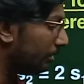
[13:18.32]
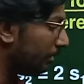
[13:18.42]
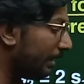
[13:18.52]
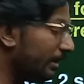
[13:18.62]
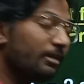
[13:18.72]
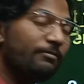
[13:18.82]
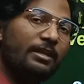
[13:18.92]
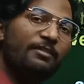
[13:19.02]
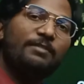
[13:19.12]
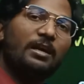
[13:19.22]
getting a
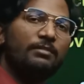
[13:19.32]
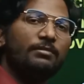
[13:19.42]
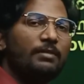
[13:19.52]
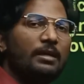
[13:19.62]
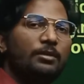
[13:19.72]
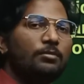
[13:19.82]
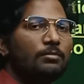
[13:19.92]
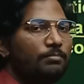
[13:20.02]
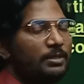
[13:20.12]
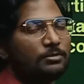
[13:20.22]
very far away value,
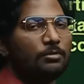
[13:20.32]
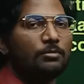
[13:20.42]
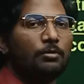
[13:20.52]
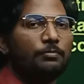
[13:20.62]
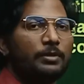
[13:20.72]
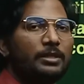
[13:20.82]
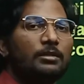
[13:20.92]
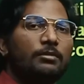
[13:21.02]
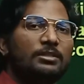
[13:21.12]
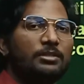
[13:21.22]
please don't go for it,
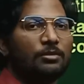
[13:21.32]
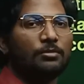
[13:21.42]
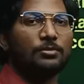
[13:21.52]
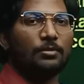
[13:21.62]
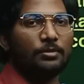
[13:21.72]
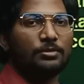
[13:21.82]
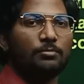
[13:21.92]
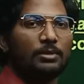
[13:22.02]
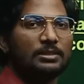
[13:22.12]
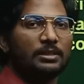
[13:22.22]
recheck your solution
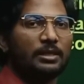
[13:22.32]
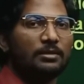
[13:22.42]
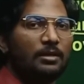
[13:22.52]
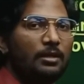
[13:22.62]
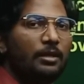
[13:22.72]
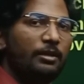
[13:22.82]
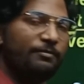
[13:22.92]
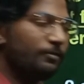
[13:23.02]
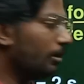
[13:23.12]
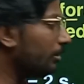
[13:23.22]
once again.
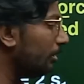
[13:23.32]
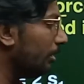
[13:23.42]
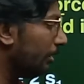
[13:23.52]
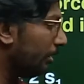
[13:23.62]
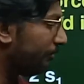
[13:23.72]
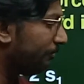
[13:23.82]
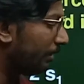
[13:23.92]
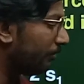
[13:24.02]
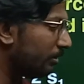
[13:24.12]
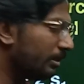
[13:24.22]
If not, if
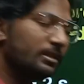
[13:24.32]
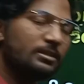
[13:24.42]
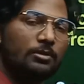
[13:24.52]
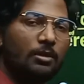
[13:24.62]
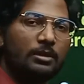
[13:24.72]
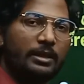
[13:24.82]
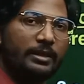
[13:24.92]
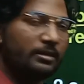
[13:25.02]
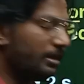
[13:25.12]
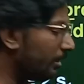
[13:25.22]
everything is solved
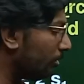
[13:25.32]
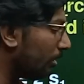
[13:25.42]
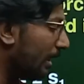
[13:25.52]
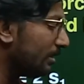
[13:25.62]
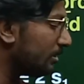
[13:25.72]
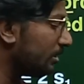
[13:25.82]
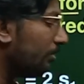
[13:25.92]
correctly, your answer